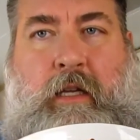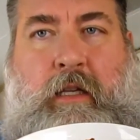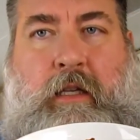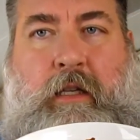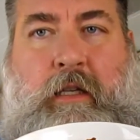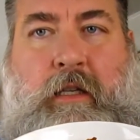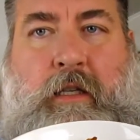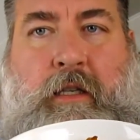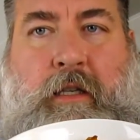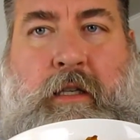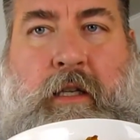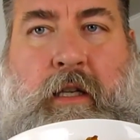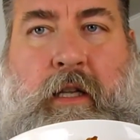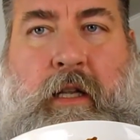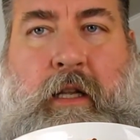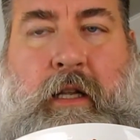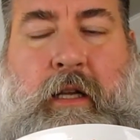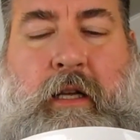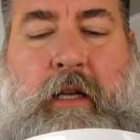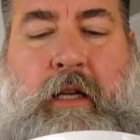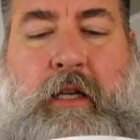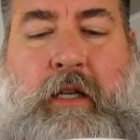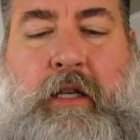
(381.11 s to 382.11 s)

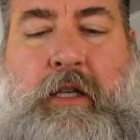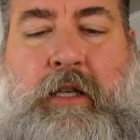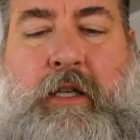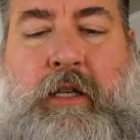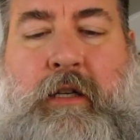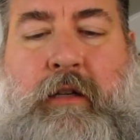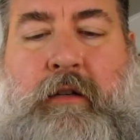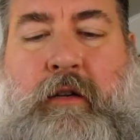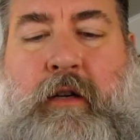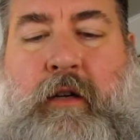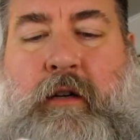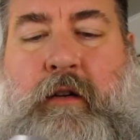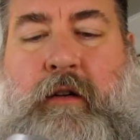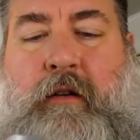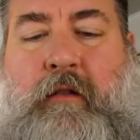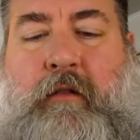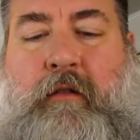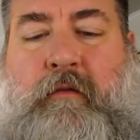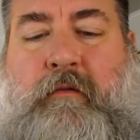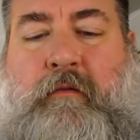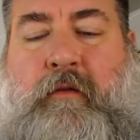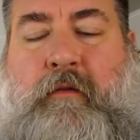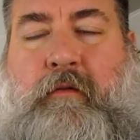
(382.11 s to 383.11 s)
Delish. I'm trying to
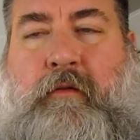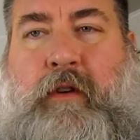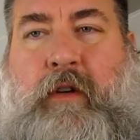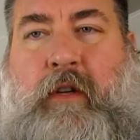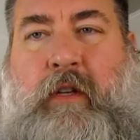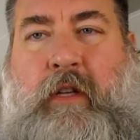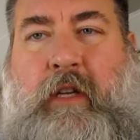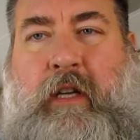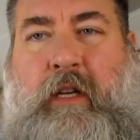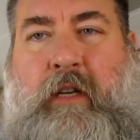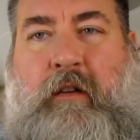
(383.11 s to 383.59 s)
hold them from falling